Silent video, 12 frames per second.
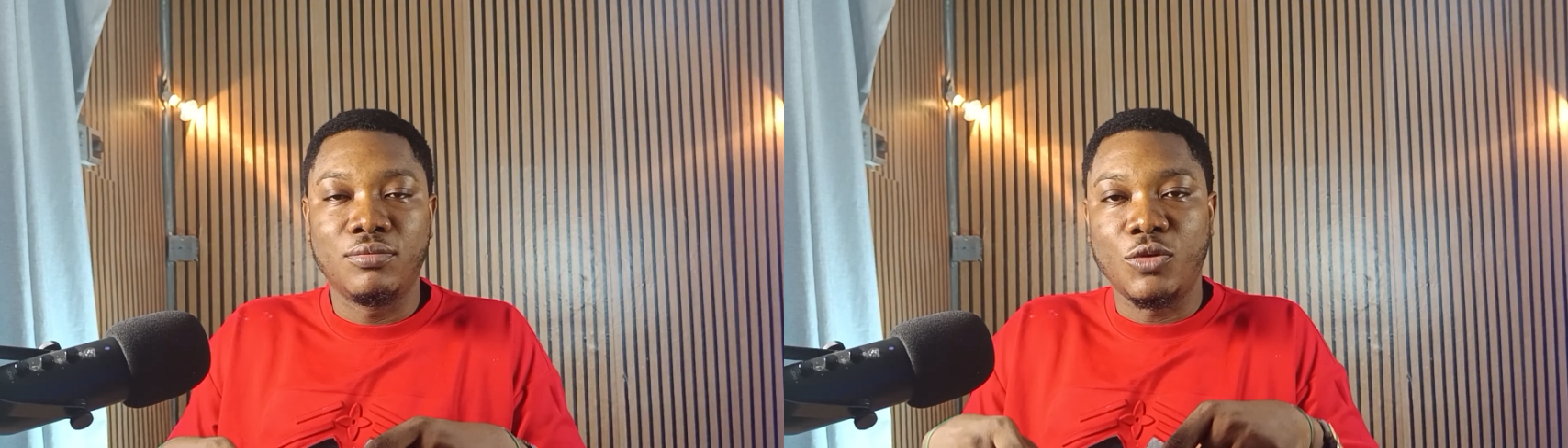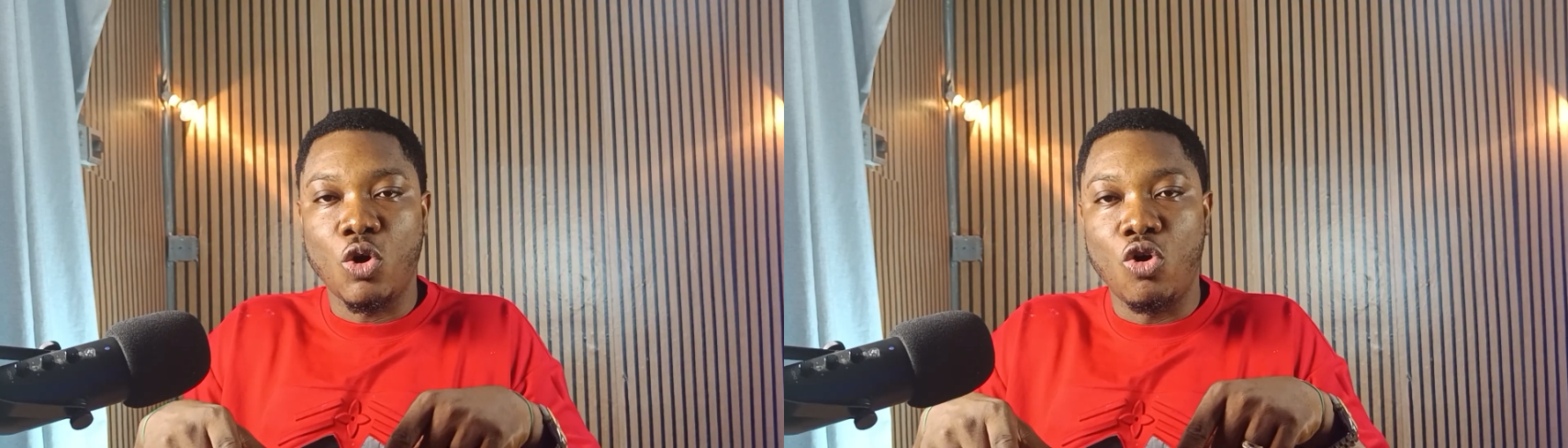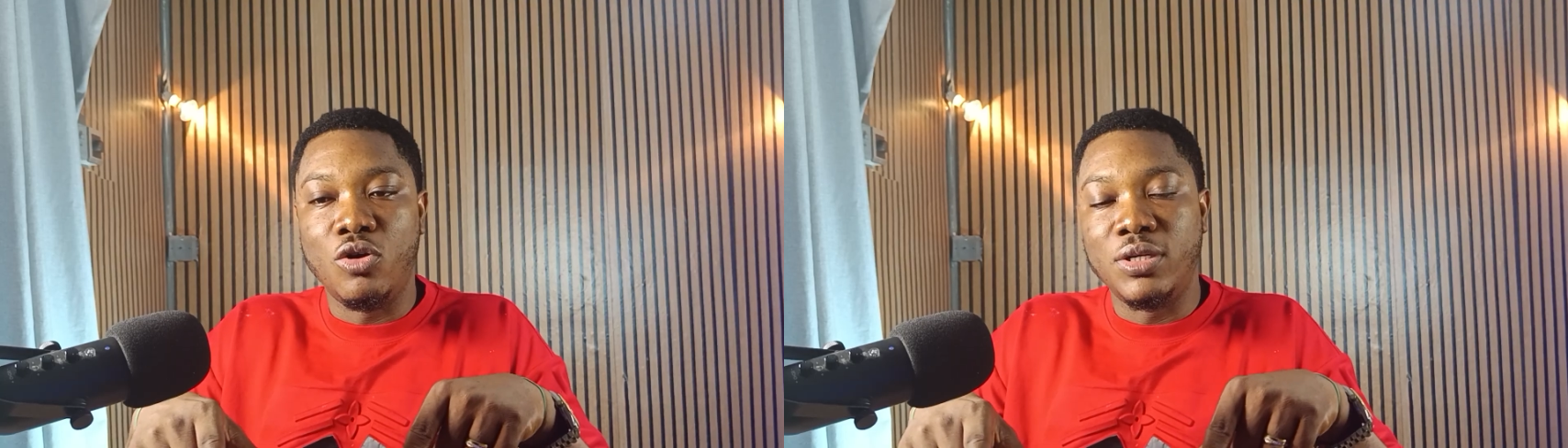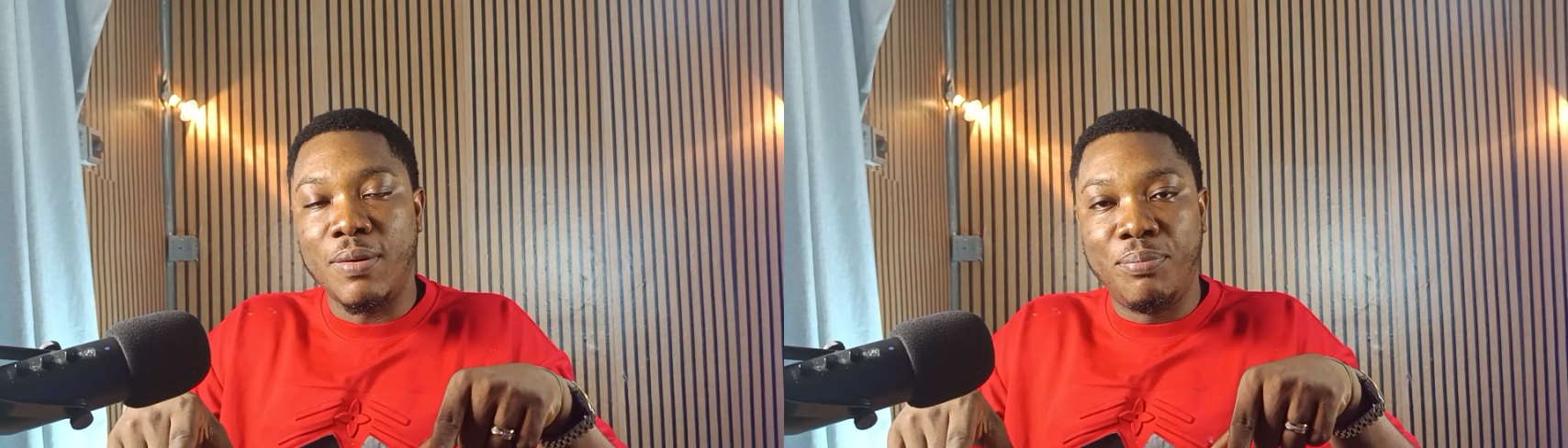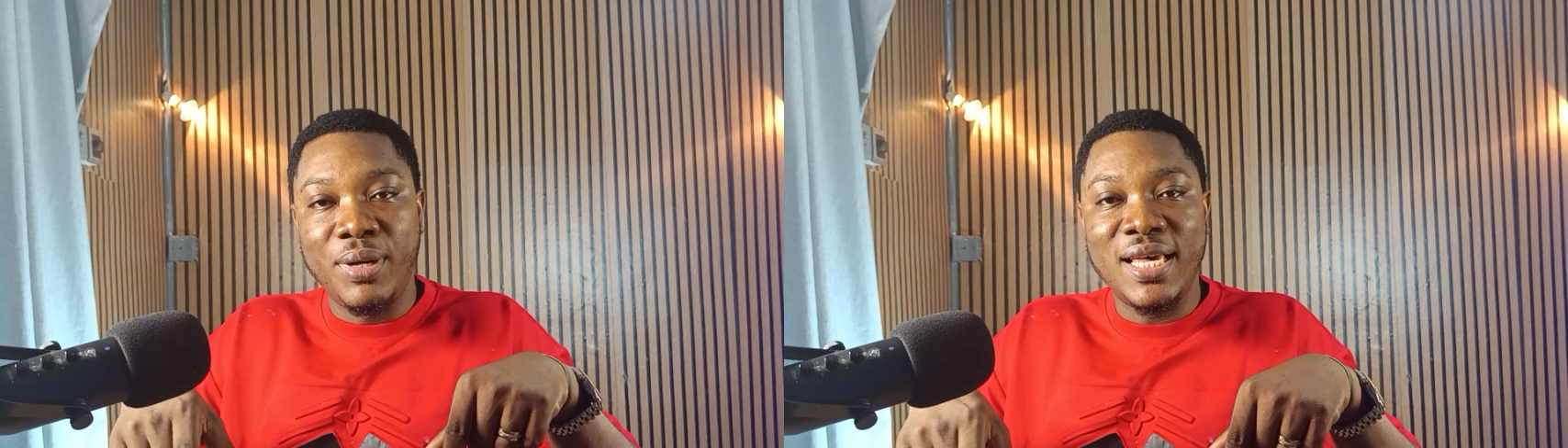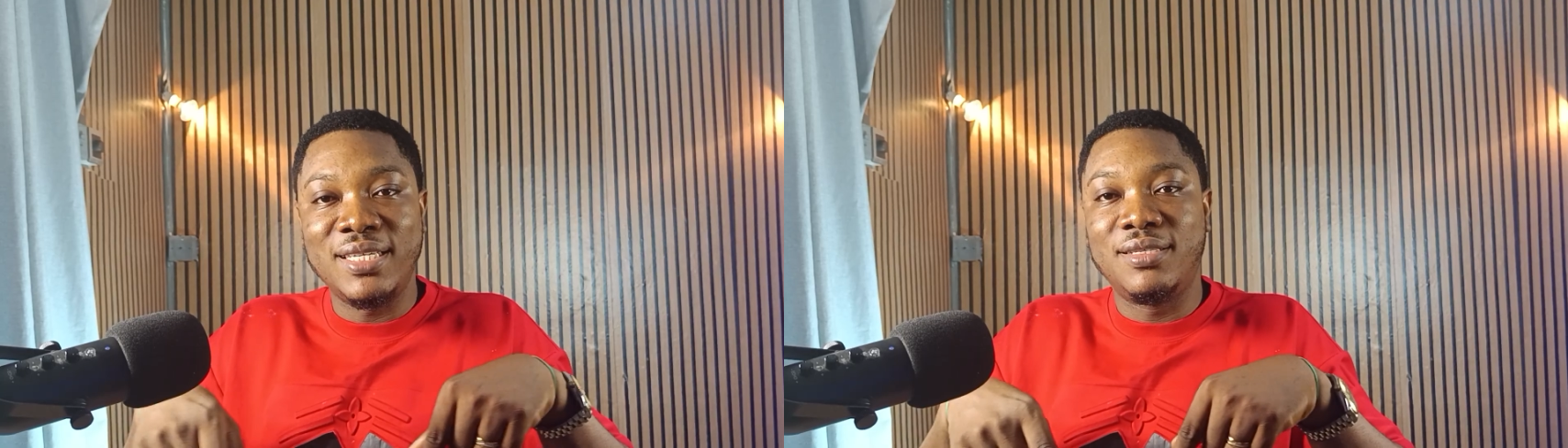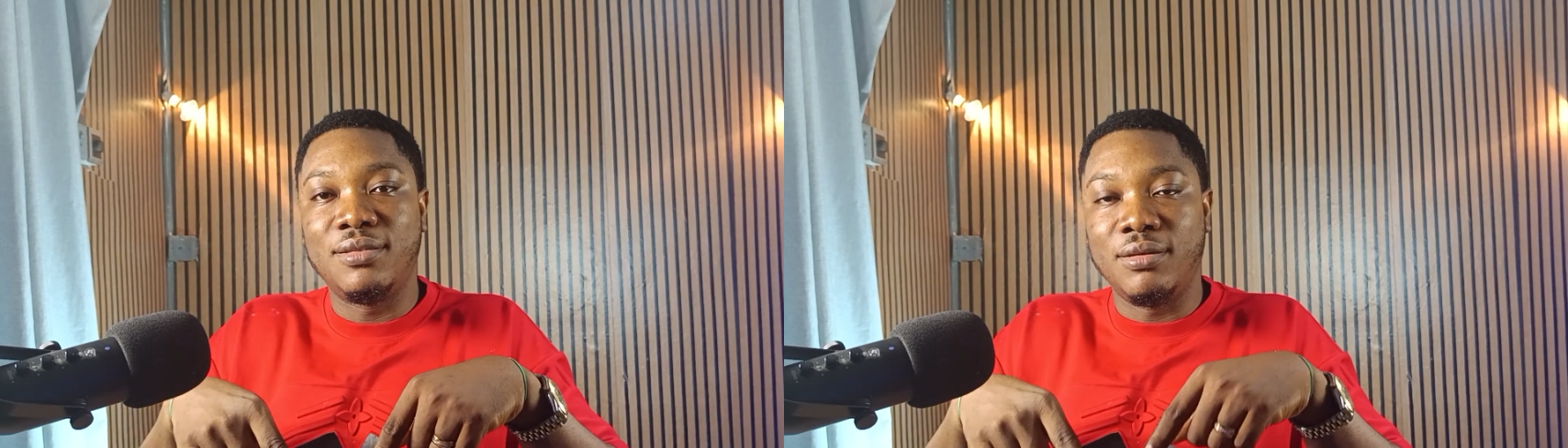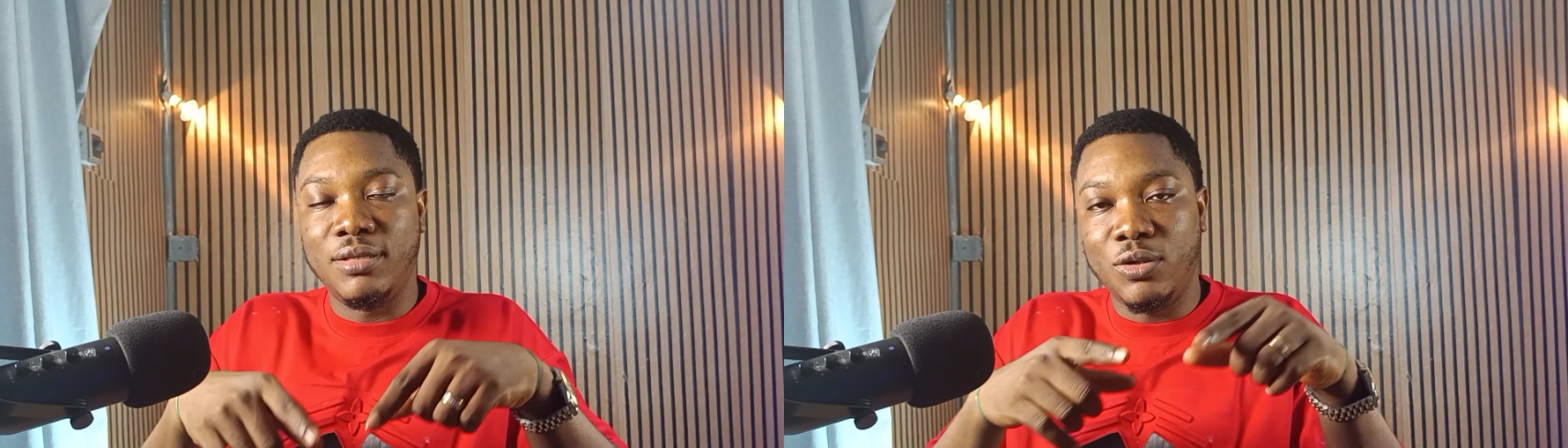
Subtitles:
or the players,